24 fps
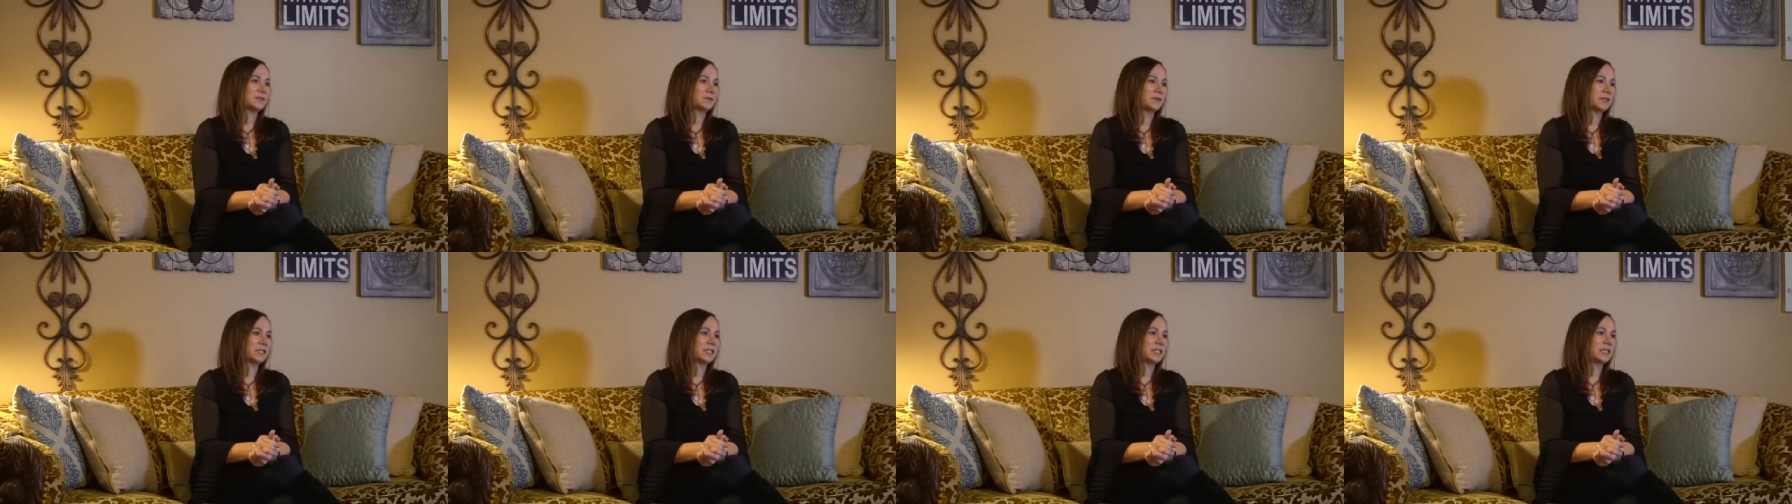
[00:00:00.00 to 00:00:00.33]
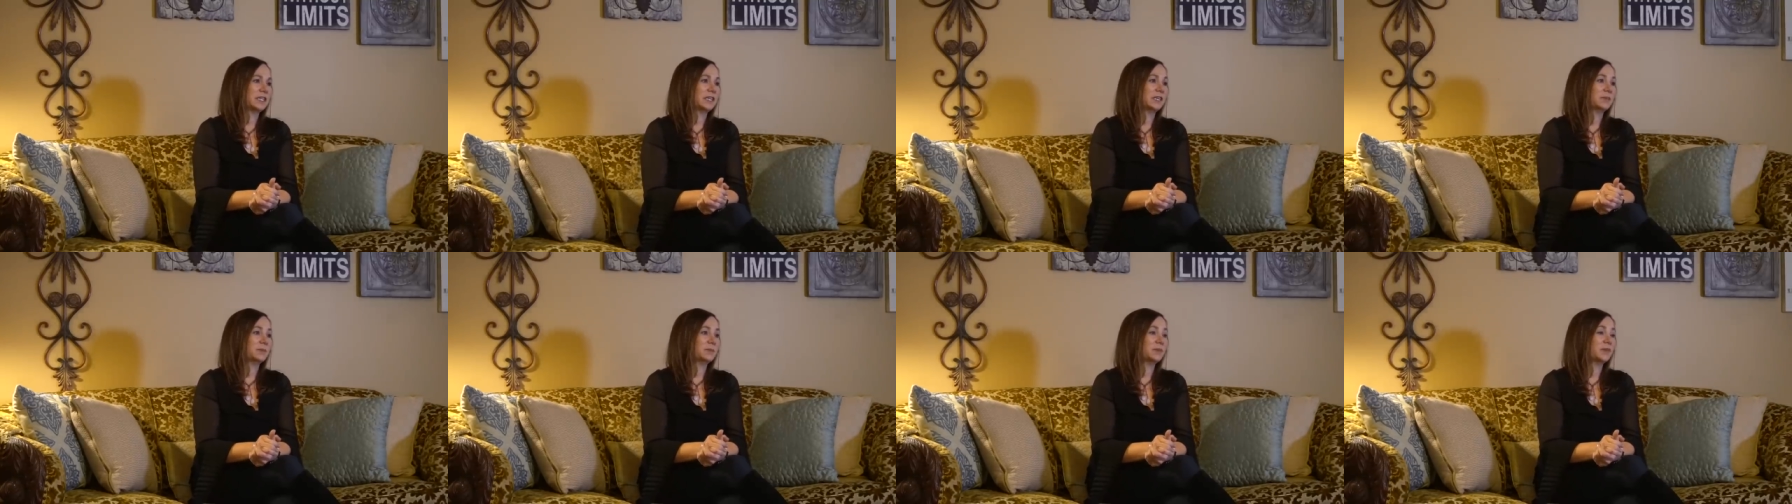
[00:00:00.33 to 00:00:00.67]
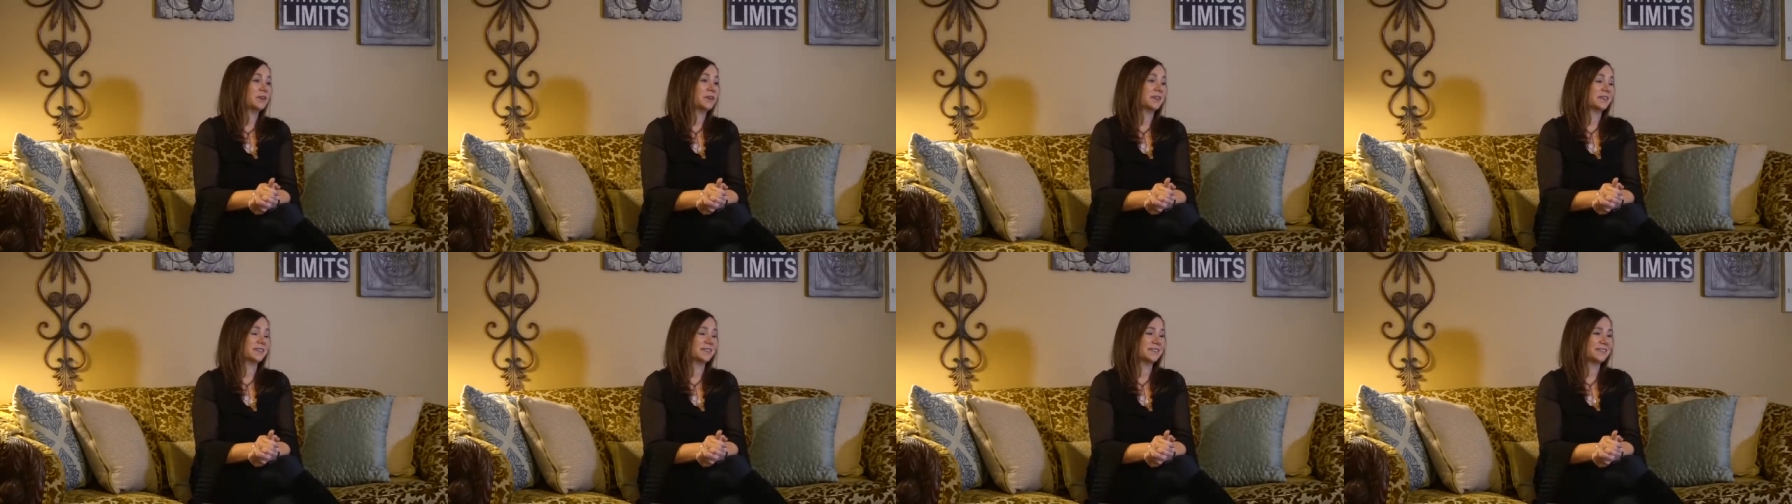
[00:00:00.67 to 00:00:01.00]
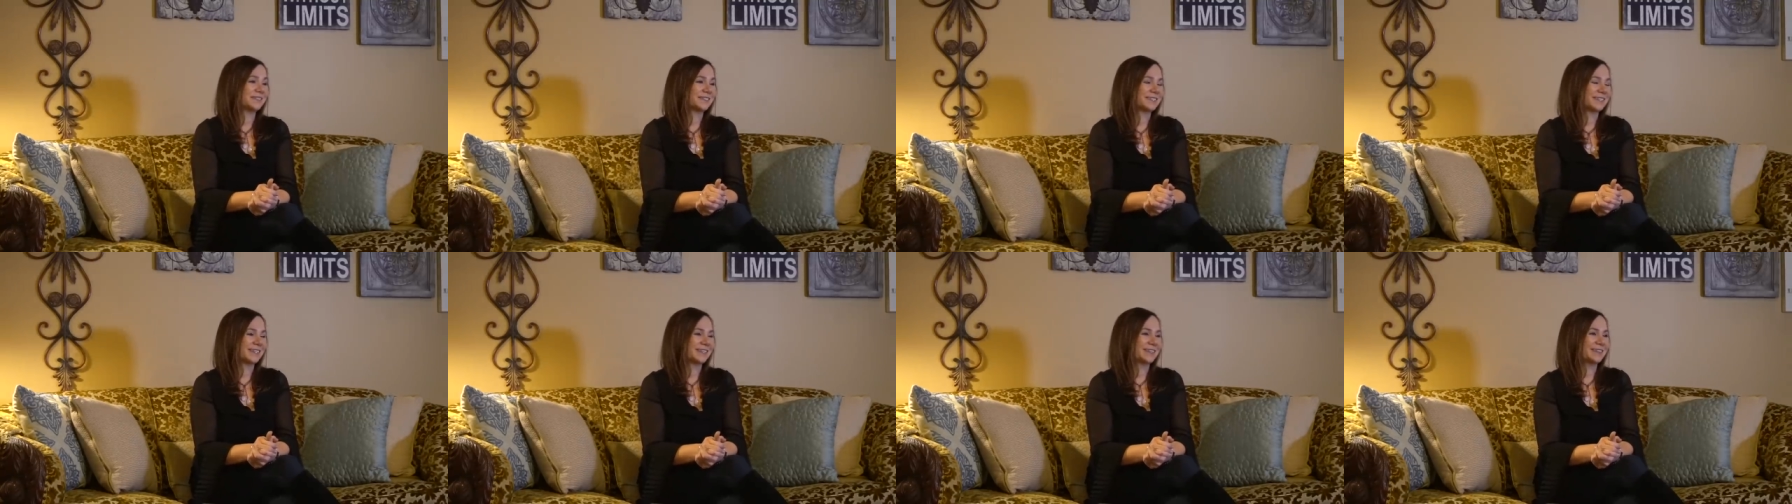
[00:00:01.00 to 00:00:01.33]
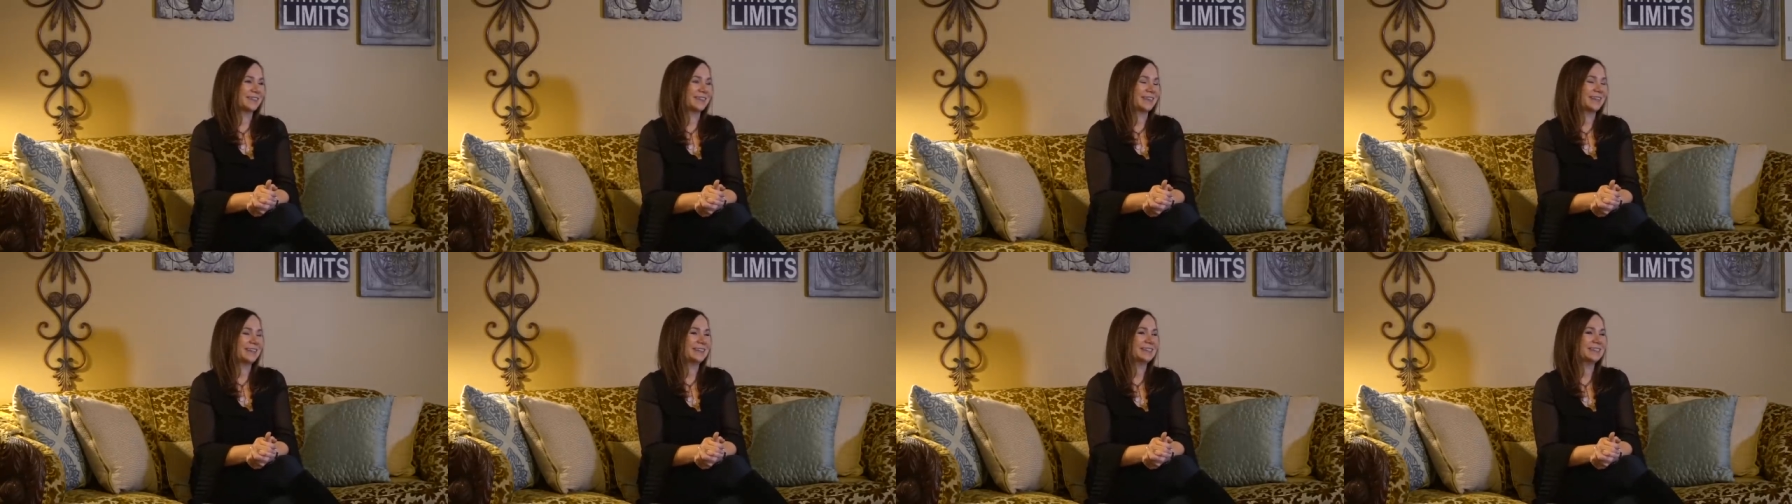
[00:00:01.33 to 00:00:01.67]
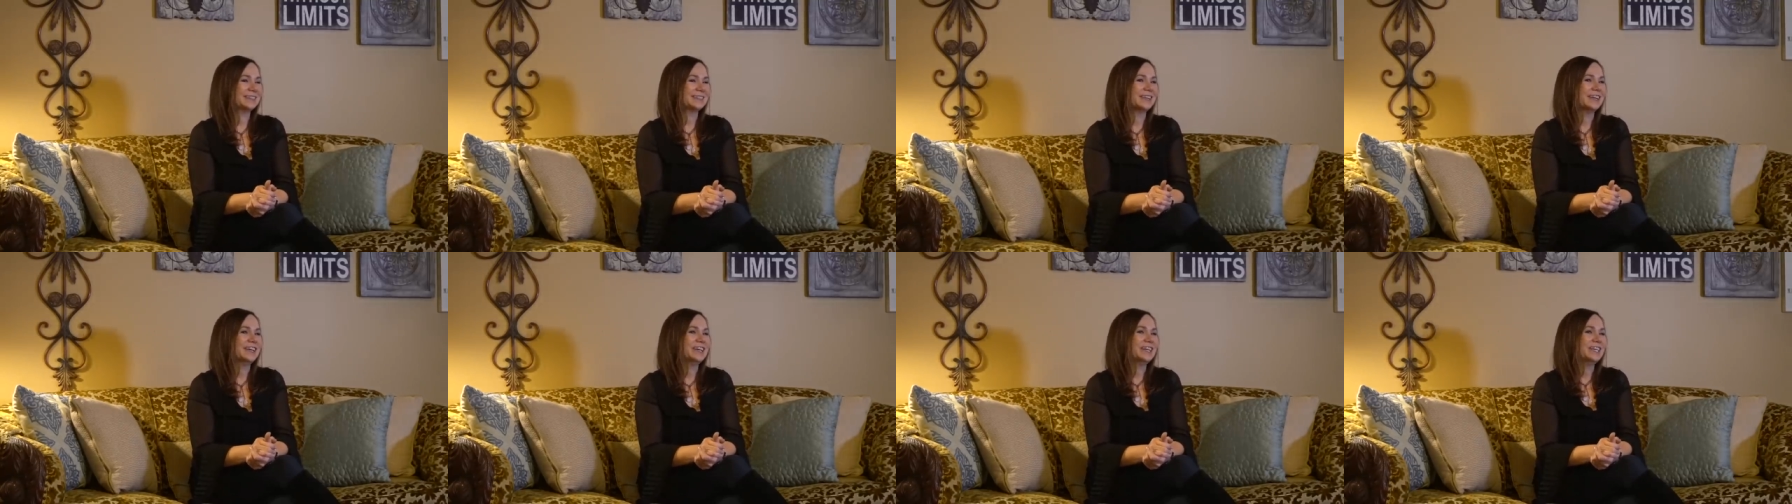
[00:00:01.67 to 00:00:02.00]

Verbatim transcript: three D imprints and things.